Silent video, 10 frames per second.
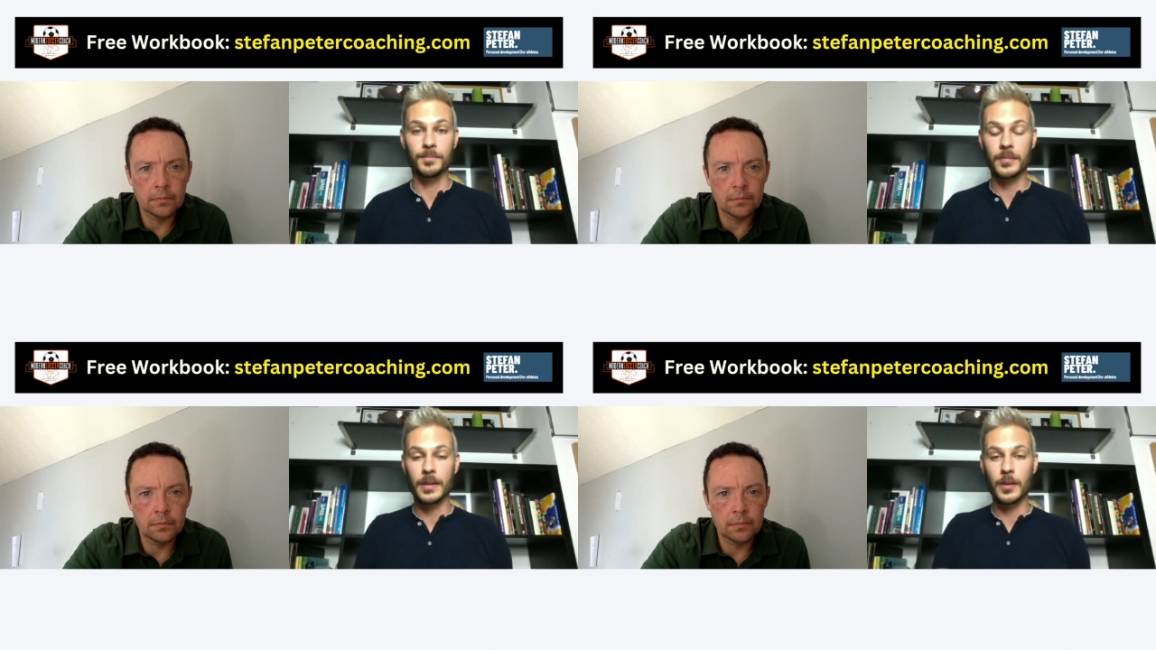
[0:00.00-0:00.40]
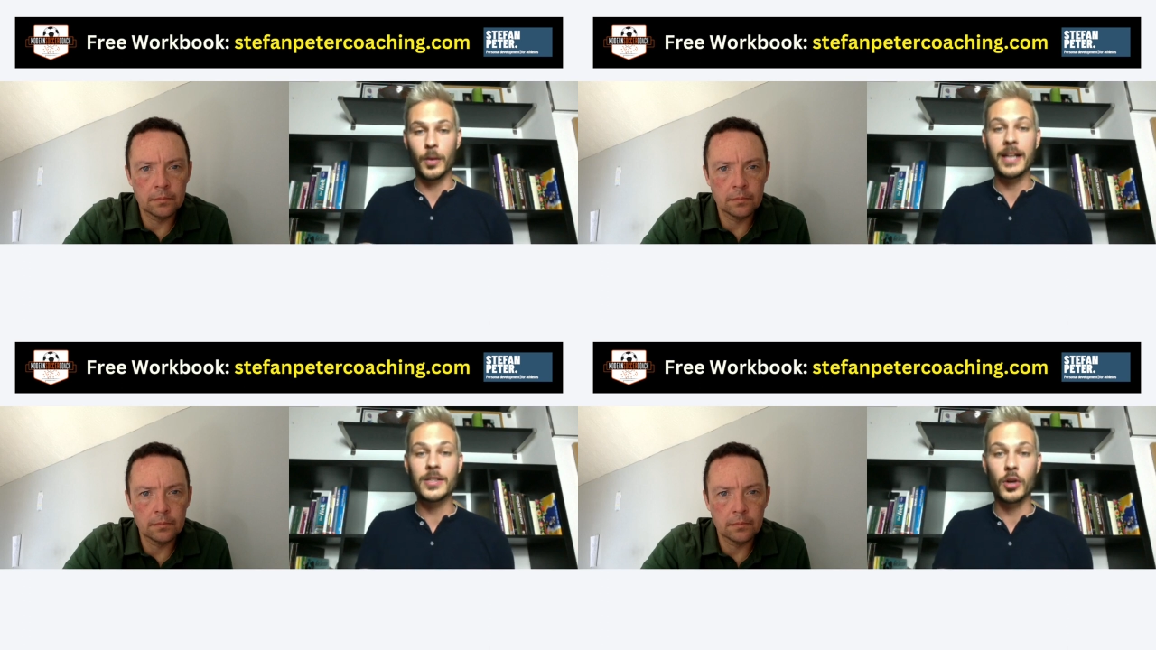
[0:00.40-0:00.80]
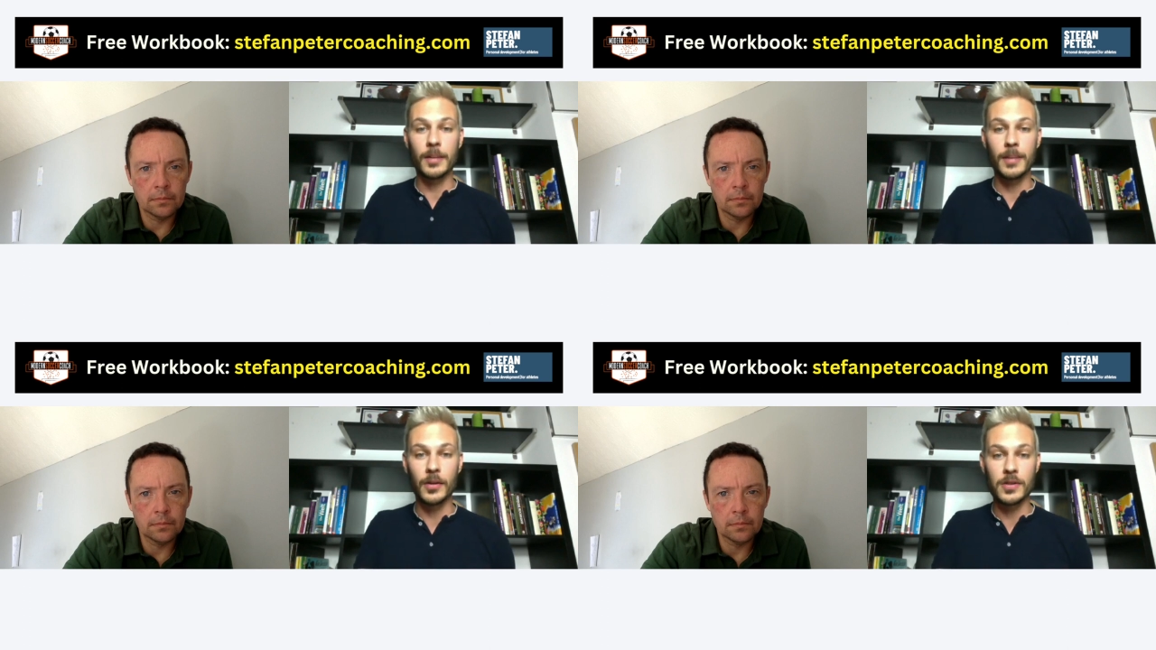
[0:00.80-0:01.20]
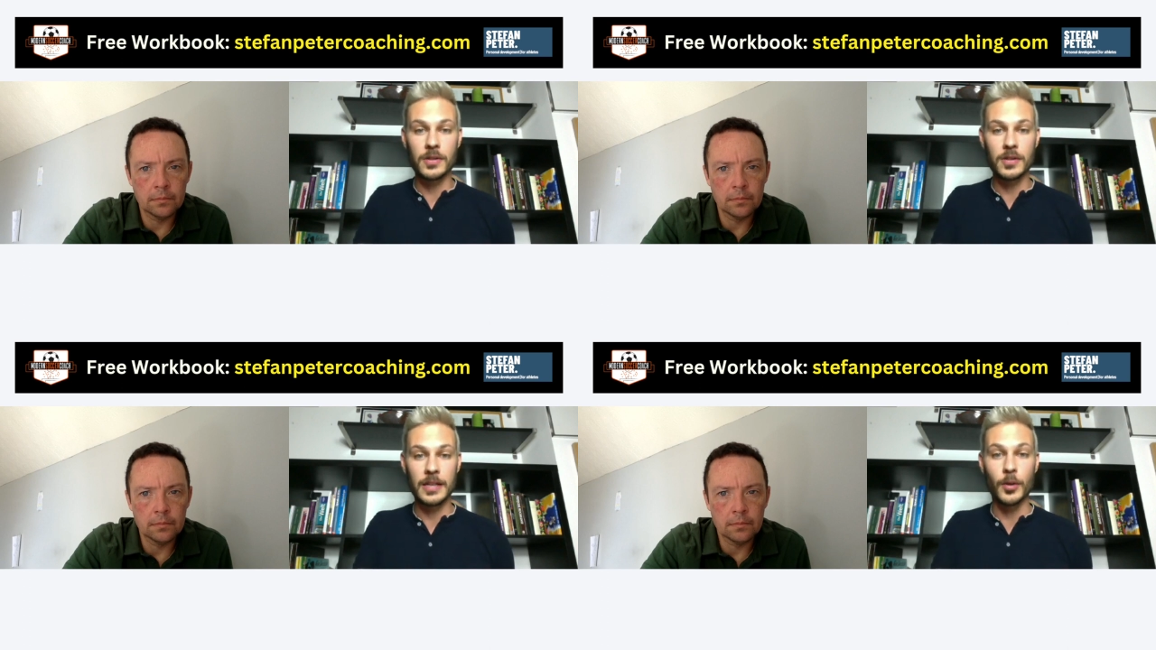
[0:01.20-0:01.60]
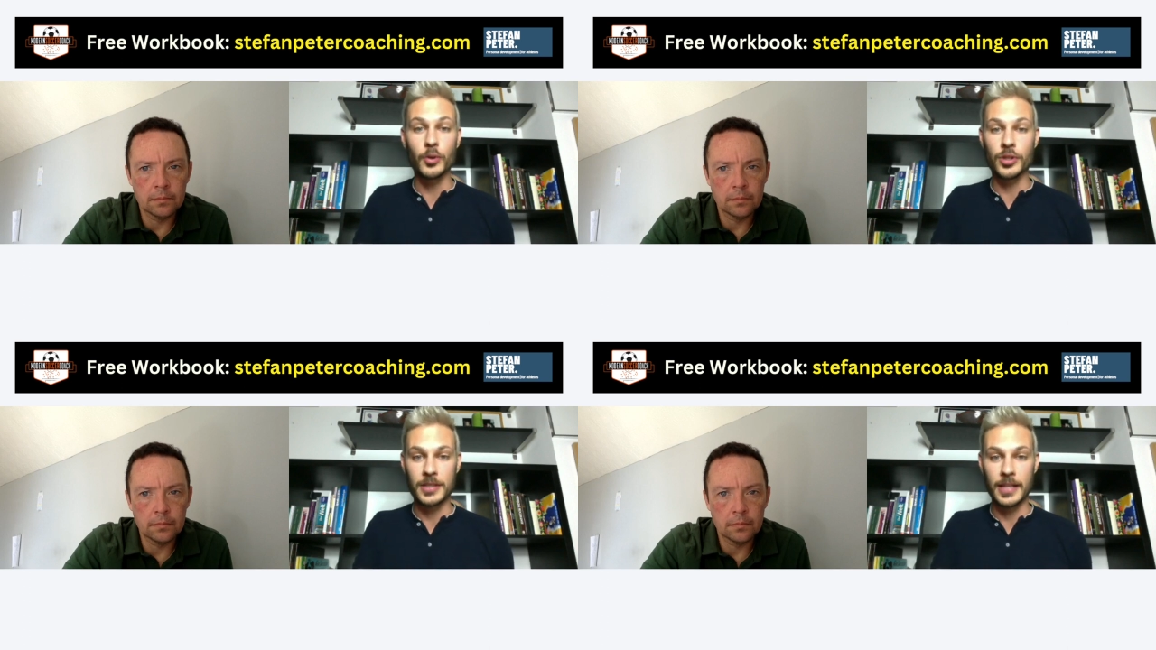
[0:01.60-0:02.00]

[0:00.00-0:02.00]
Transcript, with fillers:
Speaker 1: when I talk about the emotion set.